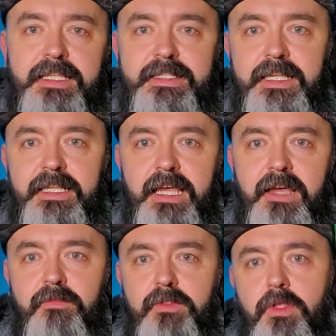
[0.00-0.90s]
didn't
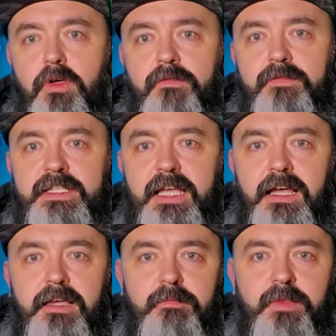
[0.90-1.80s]
have a lot of
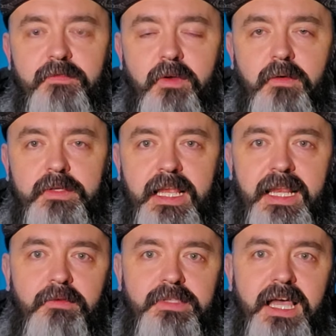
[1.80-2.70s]
time before I was heading
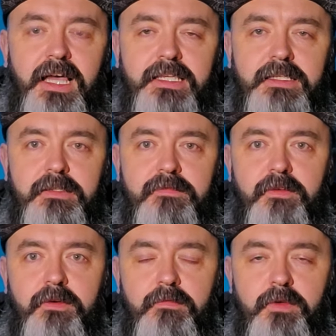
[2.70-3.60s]
out to Iceland
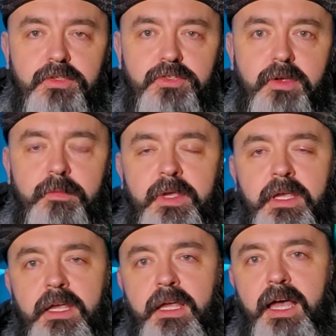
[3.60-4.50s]
for a road trip.
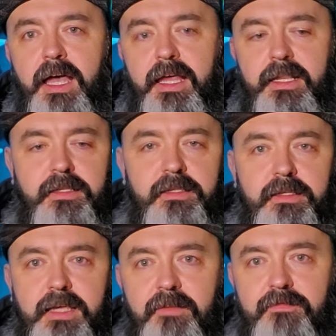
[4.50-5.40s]
And
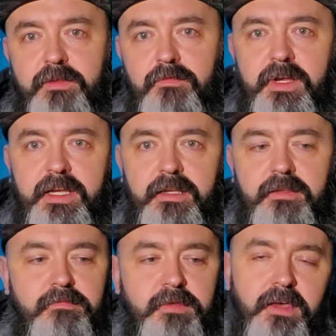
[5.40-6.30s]
after
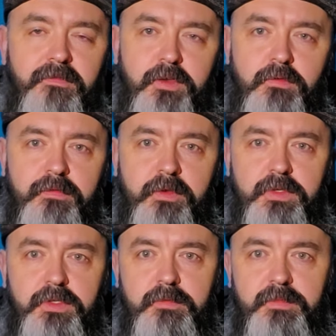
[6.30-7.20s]
reading a few reviews
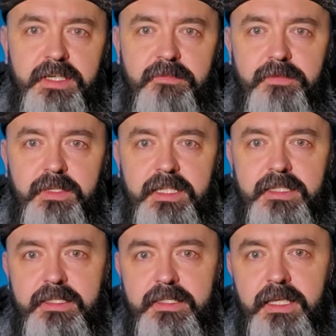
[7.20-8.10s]
on some different
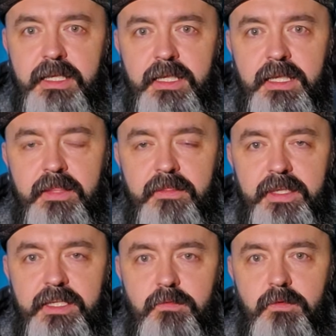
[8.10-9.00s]
lenses,
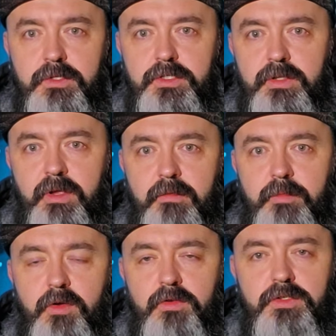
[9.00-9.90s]
this one stood out the
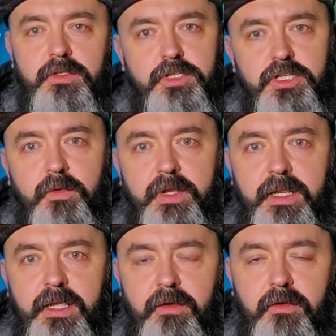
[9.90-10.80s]
most. Shooting
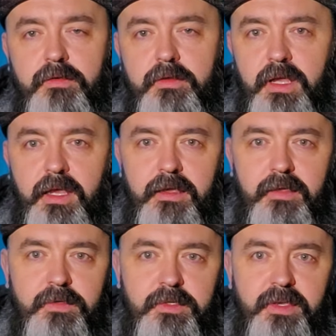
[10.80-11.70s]
Nikon, it
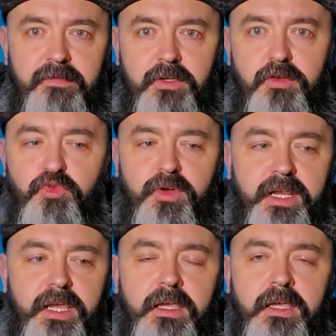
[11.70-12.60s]
was a bit of a no-brainer.